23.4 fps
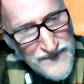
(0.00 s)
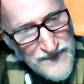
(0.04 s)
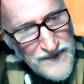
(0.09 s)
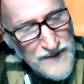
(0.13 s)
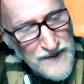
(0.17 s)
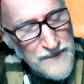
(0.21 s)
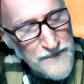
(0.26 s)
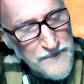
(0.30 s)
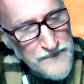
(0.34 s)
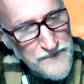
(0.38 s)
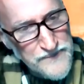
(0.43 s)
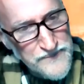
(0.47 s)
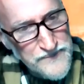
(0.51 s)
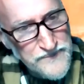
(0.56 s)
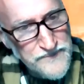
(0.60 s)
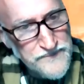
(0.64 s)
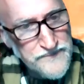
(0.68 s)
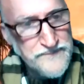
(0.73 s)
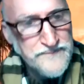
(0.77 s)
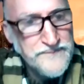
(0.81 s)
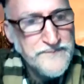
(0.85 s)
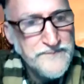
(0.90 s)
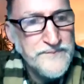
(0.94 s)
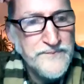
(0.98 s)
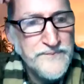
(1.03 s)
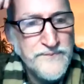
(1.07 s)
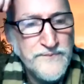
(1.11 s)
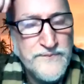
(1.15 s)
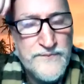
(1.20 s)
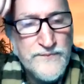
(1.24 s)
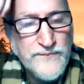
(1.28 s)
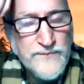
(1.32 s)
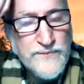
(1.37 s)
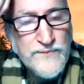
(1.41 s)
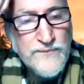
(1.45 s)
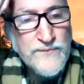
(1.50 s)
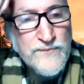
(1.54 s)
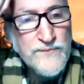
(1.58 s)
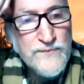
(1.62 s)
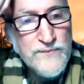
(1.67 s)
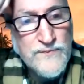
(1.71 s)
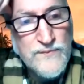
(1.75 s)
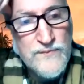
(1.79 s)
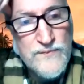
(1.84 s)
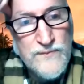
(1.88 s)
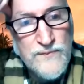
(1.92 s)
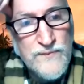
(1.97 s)

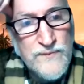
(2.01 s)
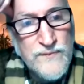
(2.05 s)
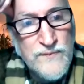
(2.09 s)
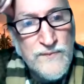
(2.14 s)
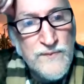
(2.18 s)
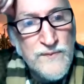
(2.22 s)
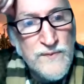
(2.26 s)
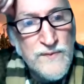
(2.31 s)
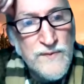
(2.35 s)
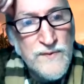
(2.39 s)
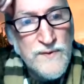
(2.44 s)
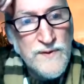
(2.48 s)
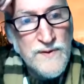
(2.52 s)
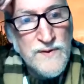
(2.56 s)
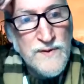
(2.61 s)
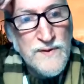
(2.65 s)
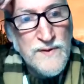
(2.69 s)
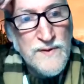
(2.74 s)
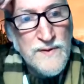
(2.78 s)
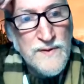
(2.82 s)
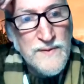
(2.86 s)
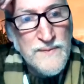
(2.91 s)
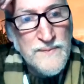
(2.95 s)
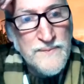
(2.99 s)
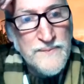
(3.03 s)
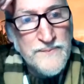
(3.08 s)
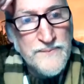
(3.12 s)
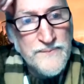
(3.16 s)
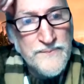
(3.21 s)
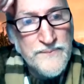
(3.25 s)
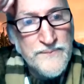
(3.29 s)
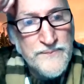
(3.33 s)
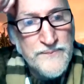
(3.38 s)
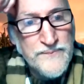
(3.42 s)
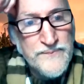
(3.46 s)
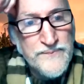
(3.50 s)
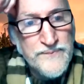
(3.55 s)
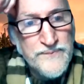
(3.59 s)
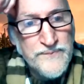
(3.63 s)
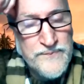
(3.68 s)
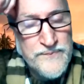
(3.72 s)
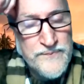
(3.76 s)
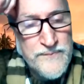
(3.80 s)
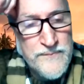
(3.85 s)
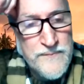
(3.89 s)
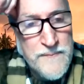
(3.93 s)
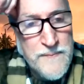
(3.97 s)

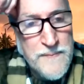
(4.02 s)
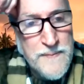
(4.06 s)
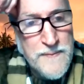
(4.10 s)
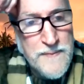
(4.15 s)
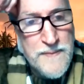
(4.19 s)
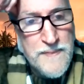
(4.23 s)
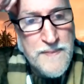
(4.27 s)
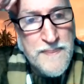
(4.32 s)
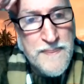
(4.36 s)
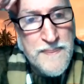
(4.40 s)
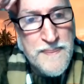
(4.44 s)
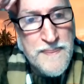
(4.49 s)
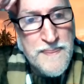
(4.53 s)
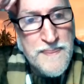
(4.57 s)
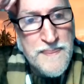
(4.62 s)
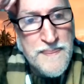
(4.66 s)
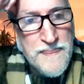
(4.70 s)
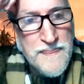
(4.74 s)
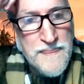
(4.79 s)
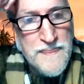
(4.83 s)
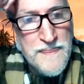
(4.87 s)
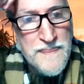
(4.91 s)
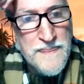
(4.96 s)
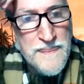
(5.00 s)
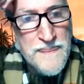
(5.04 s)
No words are spoken by the person on screen.